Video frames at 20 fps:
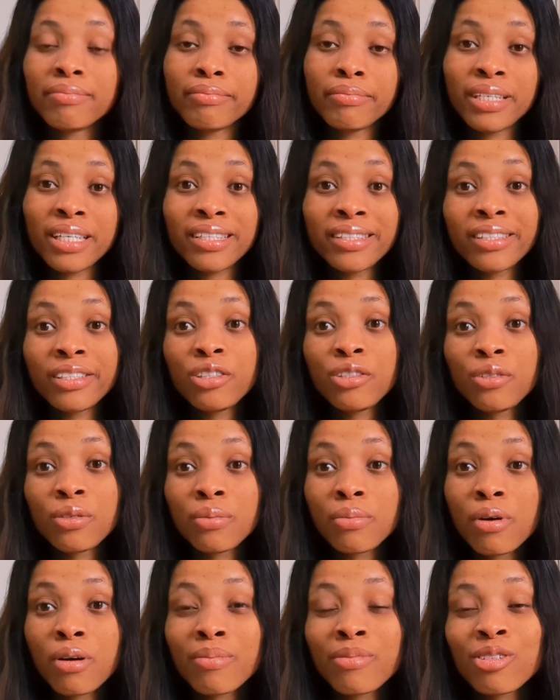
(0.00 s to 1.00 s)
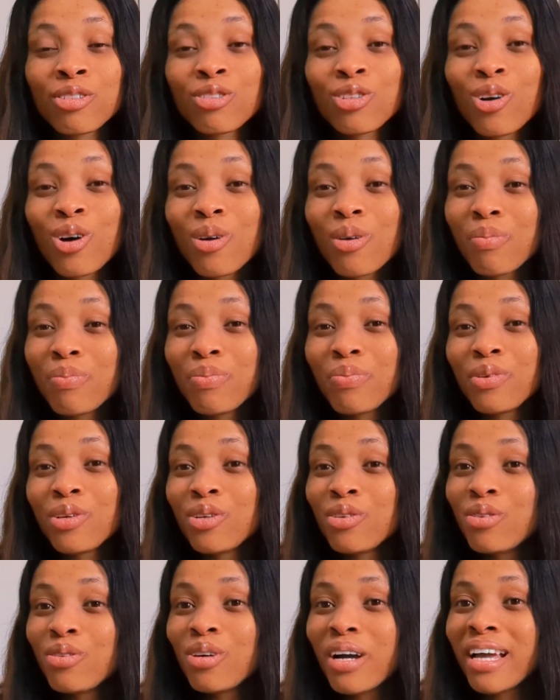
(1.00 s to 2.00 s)
being a new mom stop
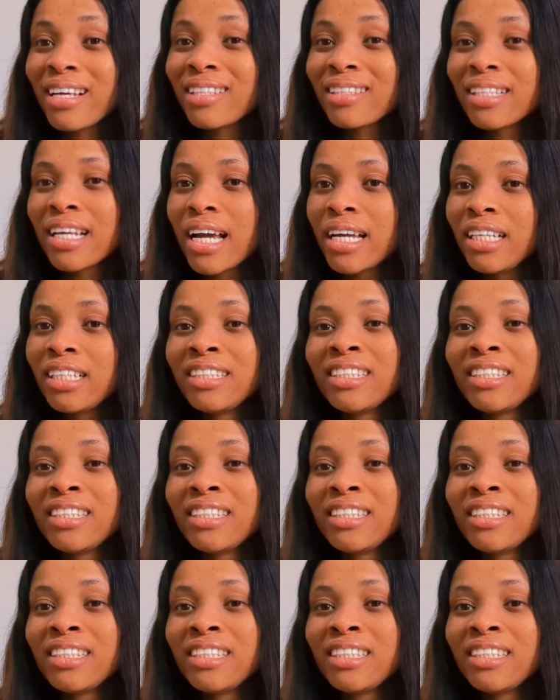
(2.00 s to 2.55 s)
you entirely.